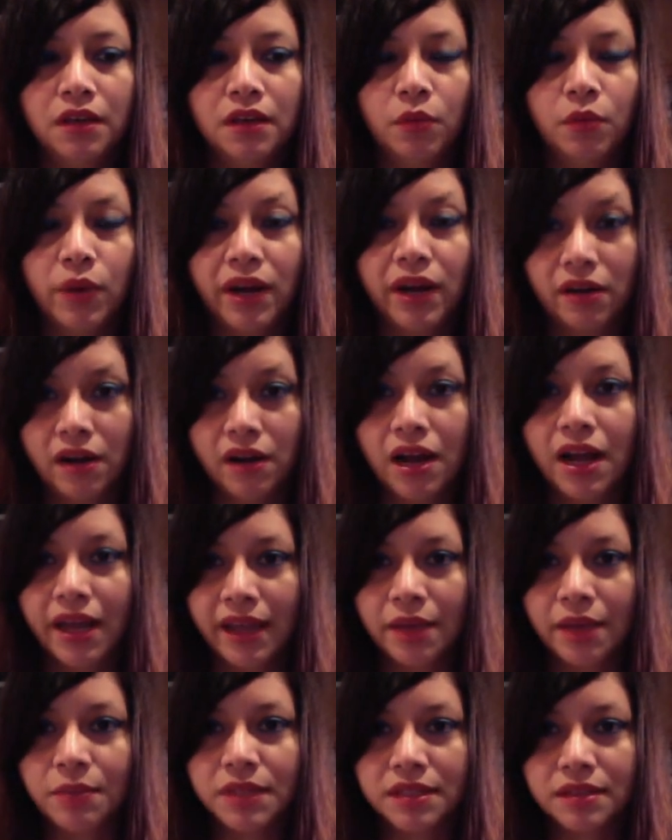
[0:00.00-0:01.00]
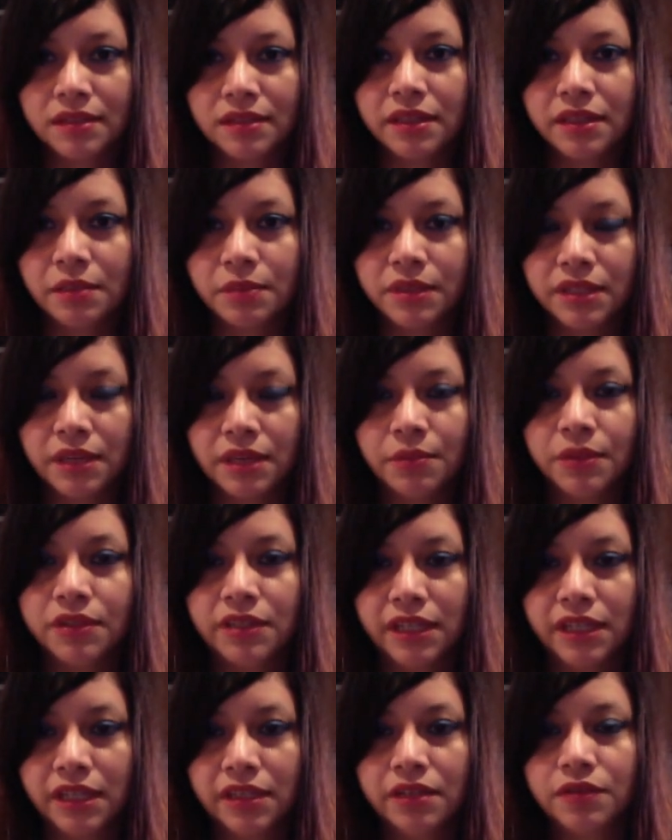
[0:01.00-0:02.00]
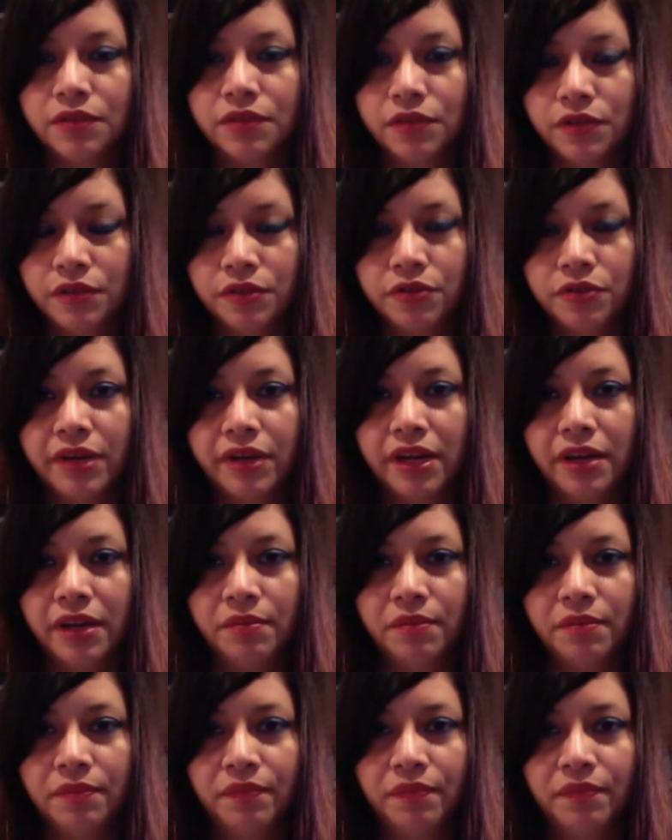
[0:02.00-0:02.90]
where I am asleep simultaneous to the dream.